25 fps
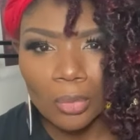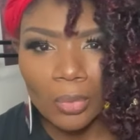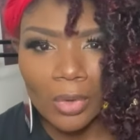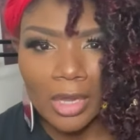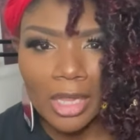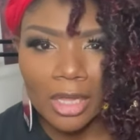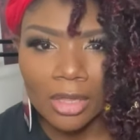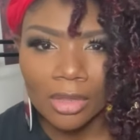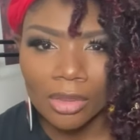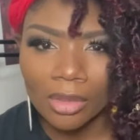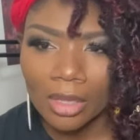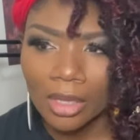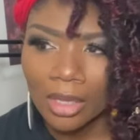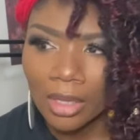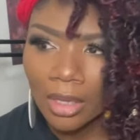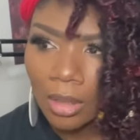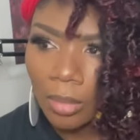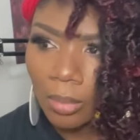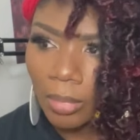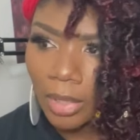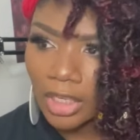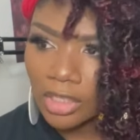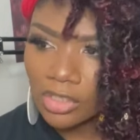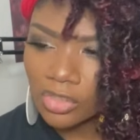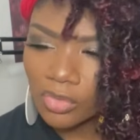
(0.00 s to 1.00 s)
with,
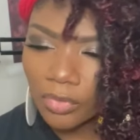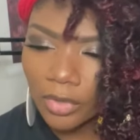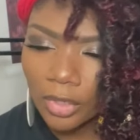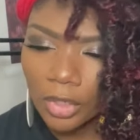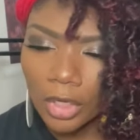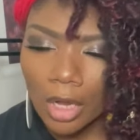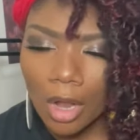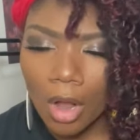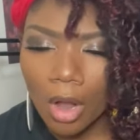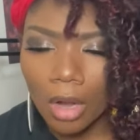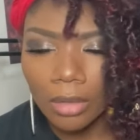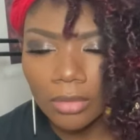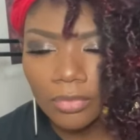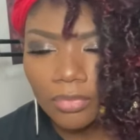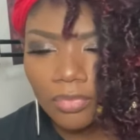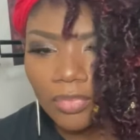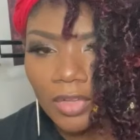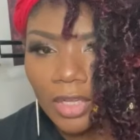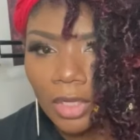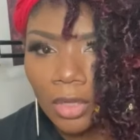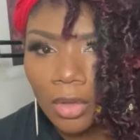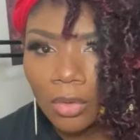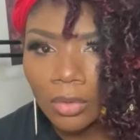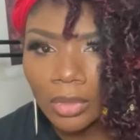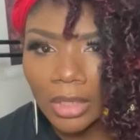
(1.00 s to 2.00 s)
but it's very
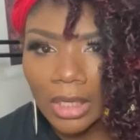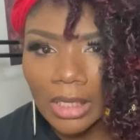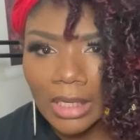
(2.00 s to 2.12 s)
heartfelt.